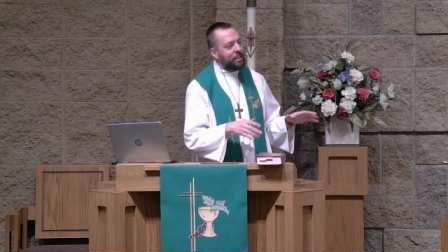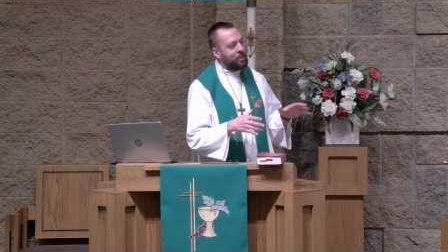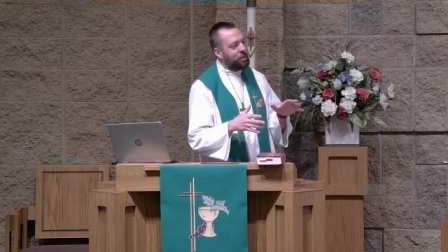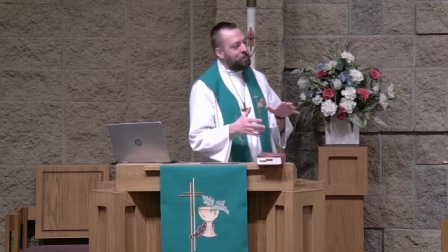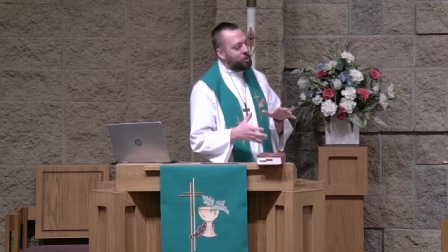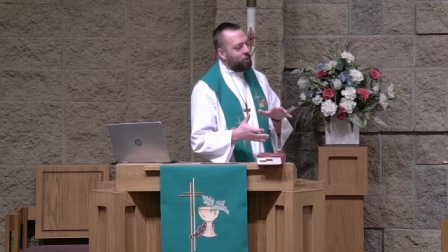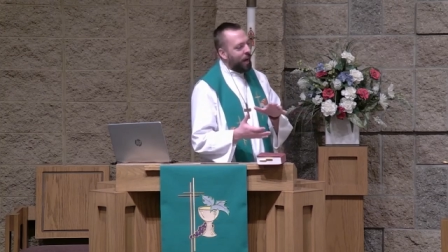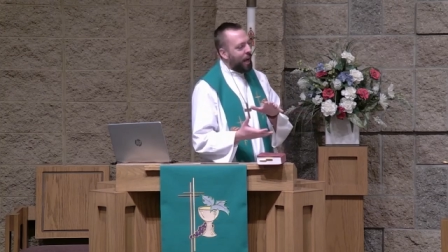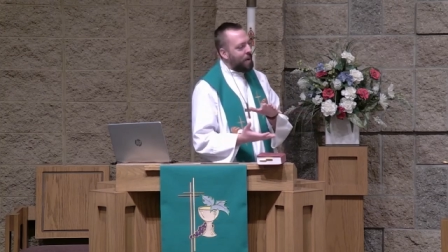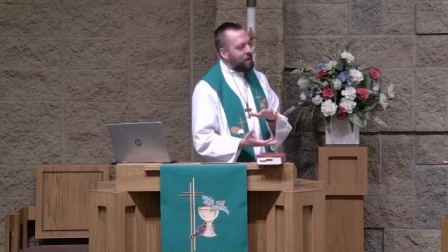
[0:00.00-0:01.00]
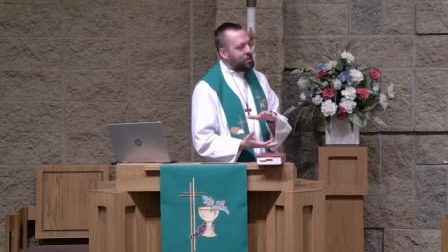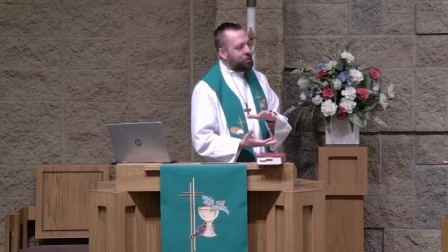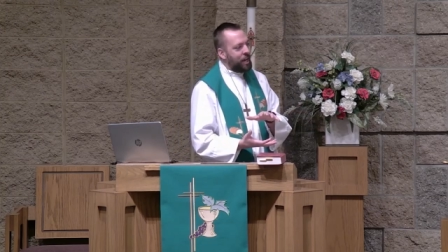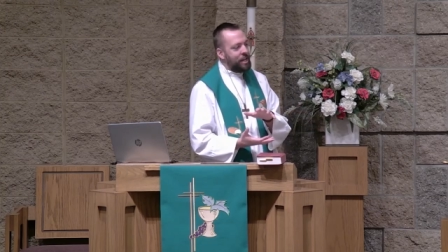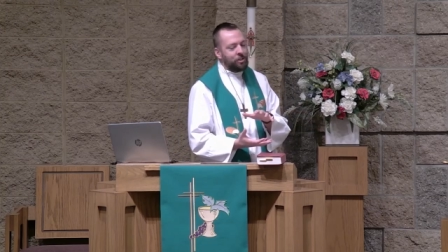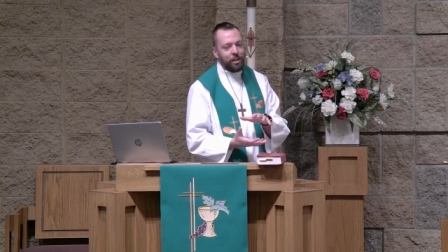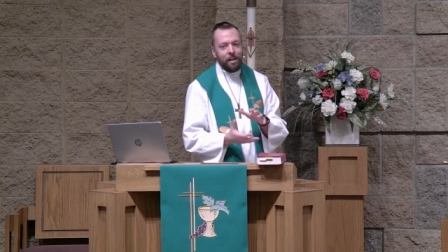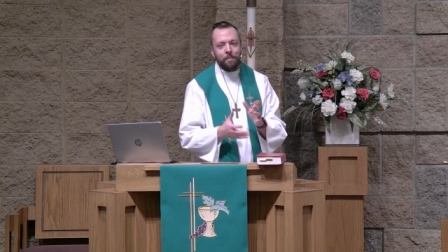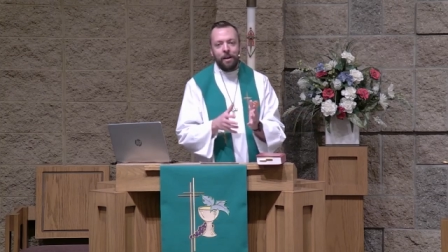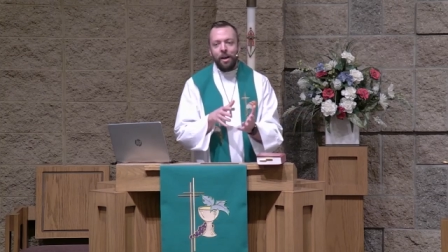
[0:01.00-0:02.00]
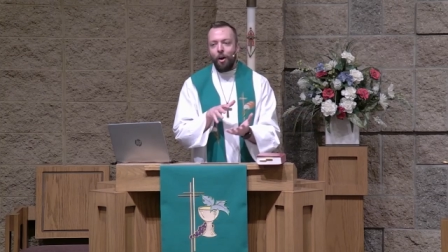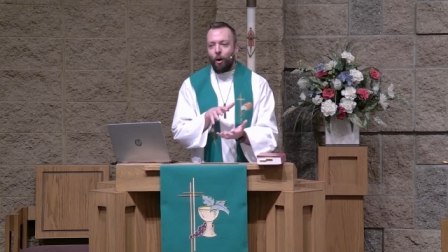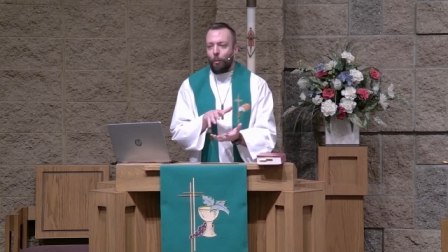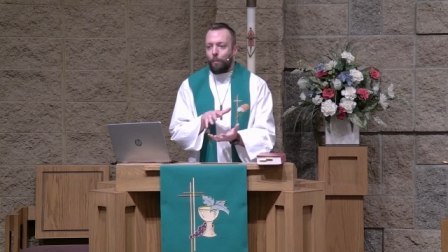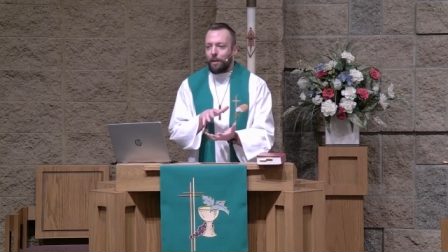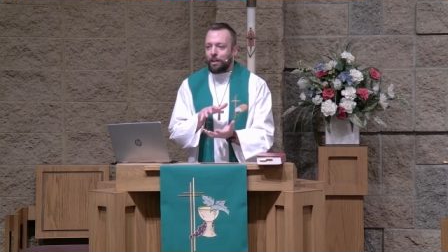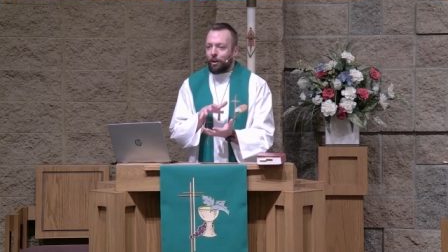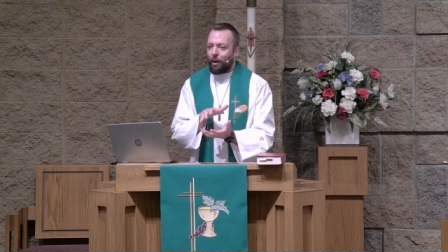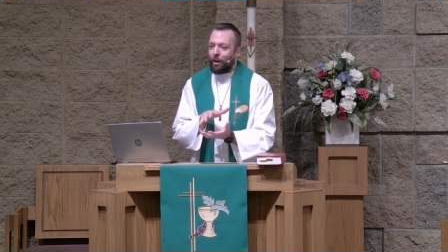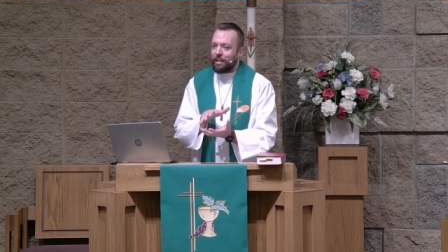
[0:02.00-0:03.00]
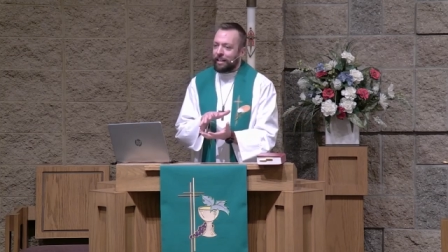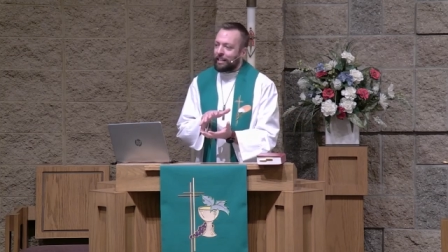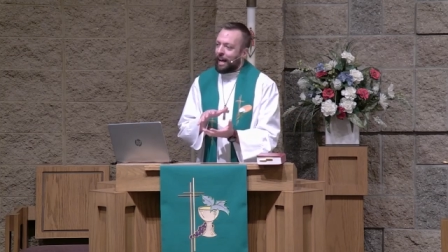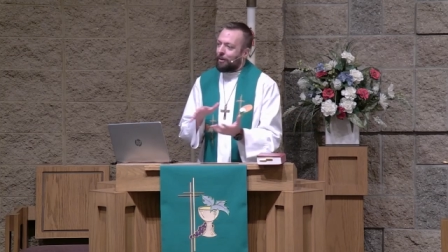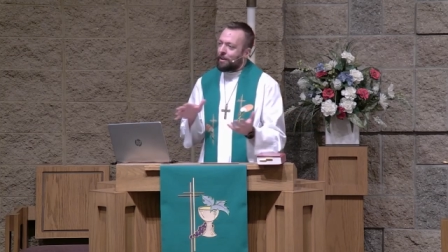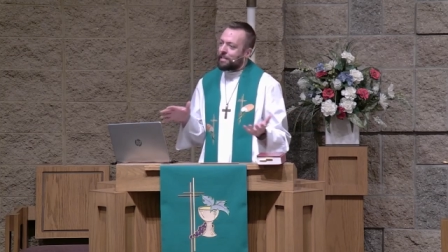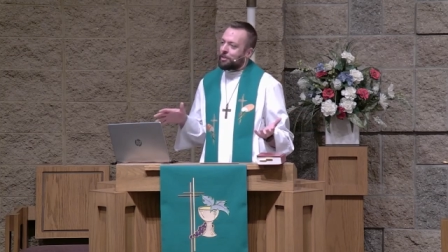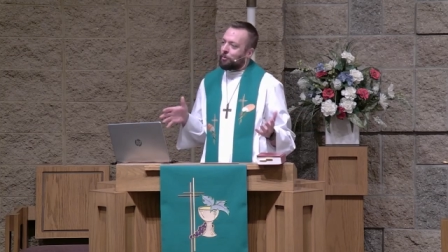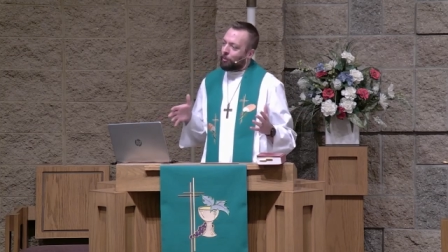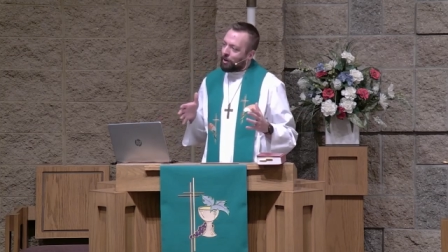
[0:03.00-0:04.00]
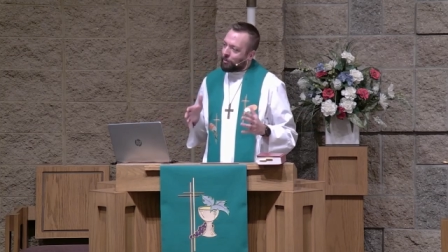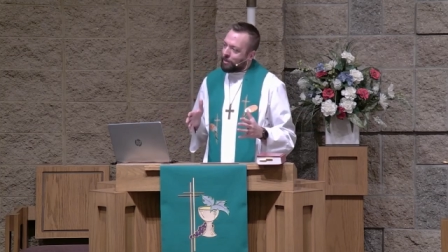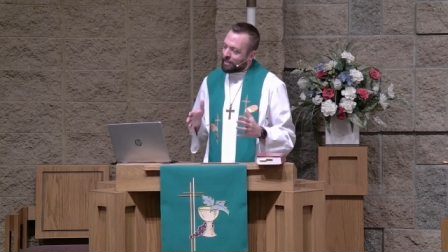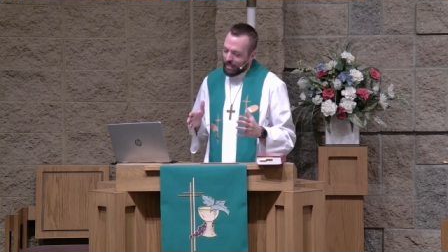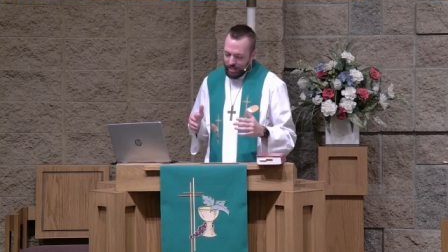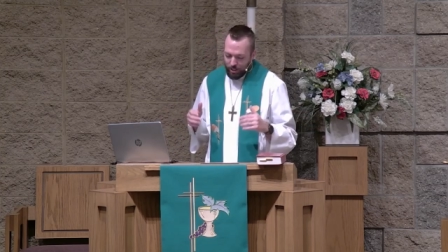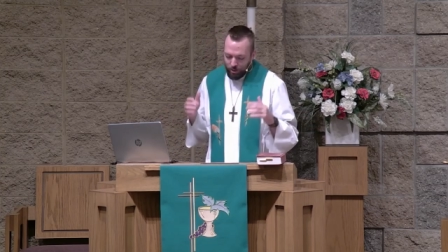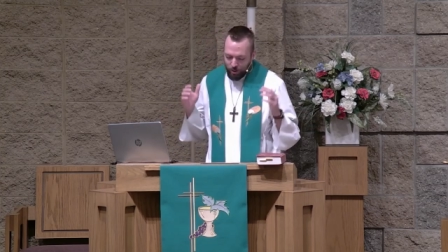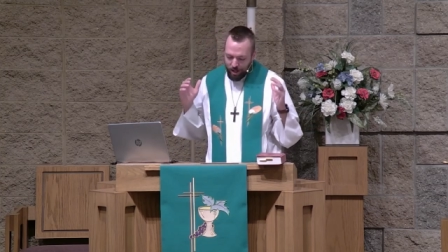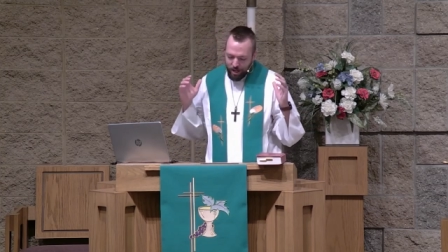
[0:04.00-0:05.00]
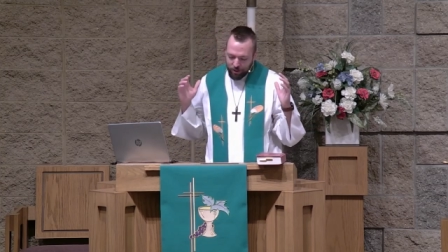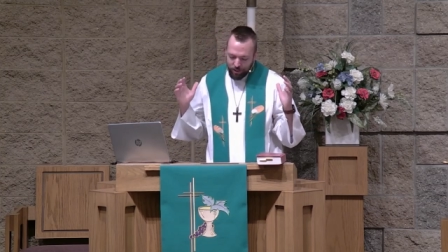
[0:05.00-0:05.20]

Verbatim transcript: to subscribe and change him Open your heart and allow it to work within you so